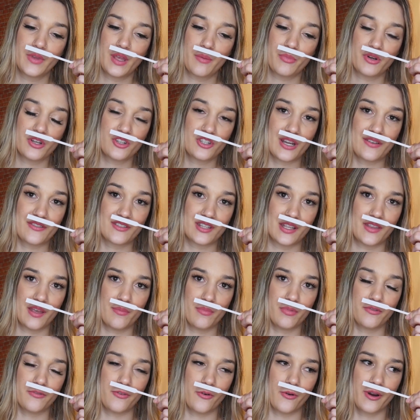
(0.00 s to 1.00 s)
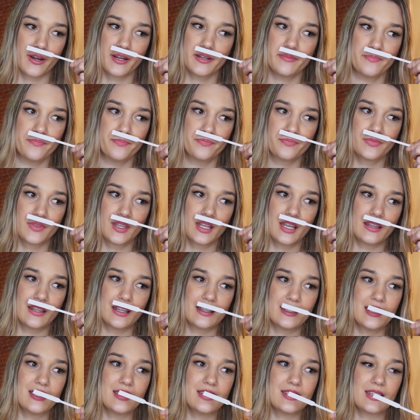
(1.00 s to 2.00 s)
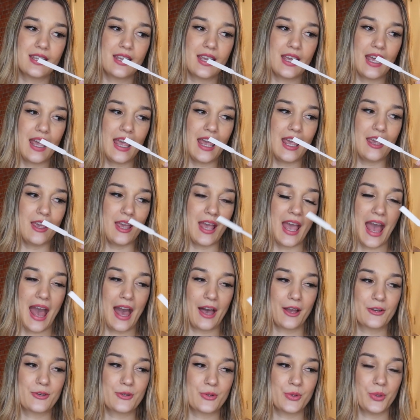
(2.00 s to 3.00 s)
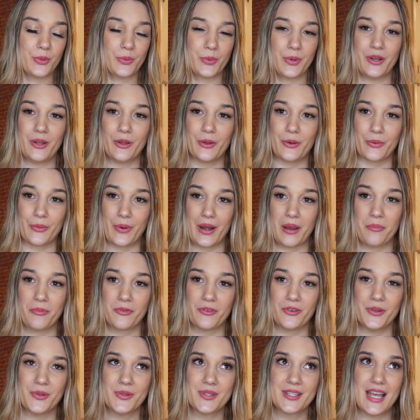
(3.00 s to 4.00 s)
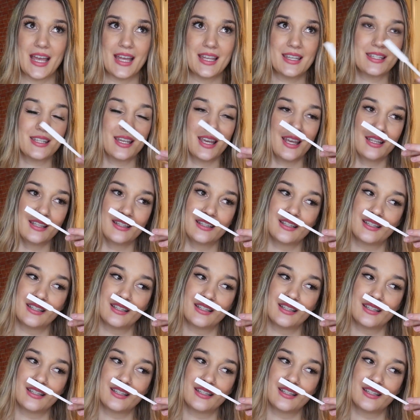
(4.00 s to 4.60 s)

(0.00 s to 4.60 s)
Pretty sure I've said that before. This is a actual real grapefruit scent,